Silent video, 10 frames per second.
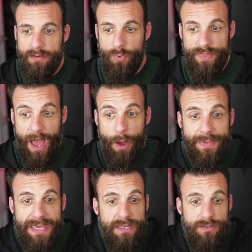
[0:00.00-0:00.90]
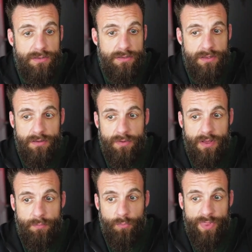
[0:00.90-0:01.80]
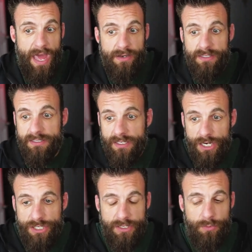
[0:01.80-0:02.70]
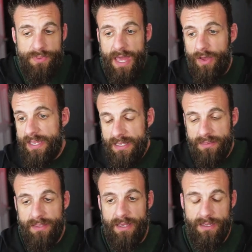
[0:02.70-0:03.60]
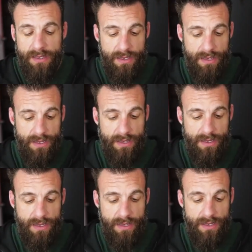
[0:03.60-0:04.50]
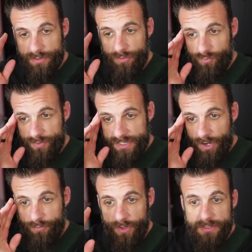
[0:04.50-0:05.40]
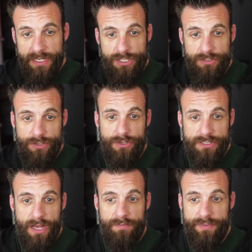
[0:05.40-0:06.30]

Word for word: without me, without a discussion, without anything, that was a self-realization to herself to